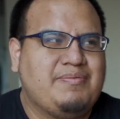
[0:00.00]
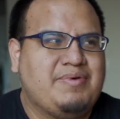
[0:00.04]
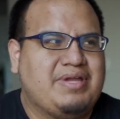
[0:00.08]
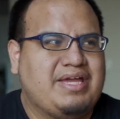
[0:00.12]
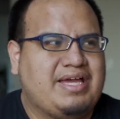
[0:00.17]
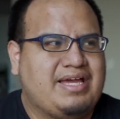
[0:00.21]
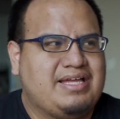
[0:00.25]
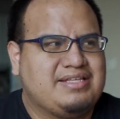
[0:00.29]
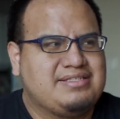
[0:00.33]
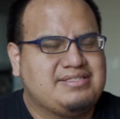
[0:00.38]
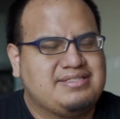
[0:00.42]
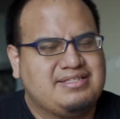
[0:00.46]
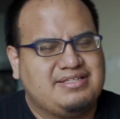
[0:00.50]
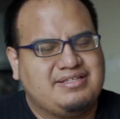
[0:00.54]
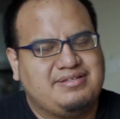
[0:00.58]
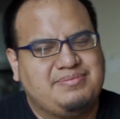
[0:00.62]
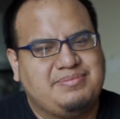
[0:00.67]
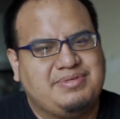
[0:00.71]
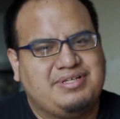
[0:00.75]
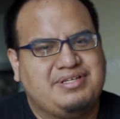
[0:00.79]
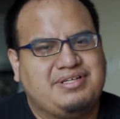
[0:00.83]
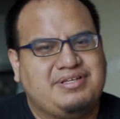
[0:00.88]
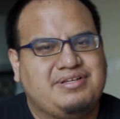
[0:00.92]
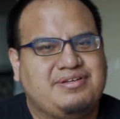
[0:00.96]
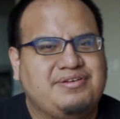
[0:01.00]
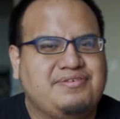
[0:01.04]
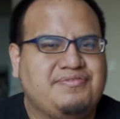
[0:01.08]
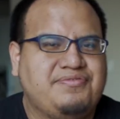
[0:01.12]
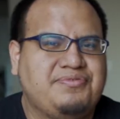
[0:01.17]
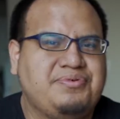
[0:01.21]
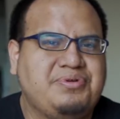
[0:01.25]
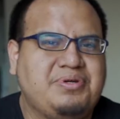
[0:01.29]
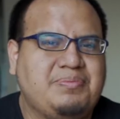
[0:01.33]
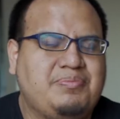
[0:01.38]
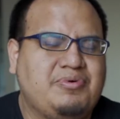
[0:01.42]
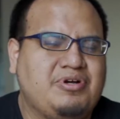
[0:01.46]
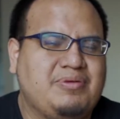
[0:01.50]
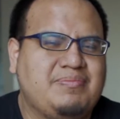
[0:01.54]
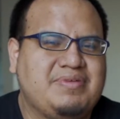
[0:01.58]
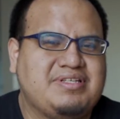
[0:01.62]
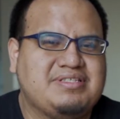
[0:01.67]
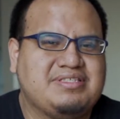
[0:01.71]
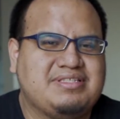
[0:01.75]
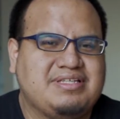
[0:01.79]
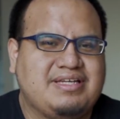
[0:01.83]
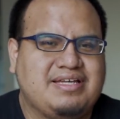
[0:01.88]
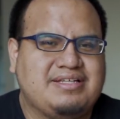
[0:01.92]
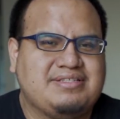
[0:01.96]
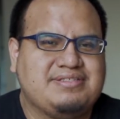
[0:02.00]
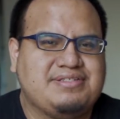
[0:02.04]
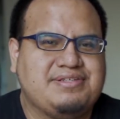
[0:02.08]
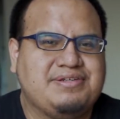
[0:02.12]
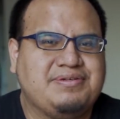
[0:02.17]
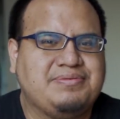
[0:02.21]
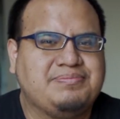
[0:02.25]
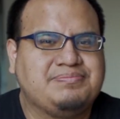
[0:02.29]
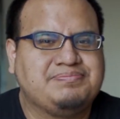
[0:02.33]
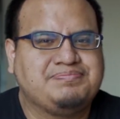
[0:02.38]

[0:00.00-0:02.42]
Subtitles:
We had some food appointments to get to.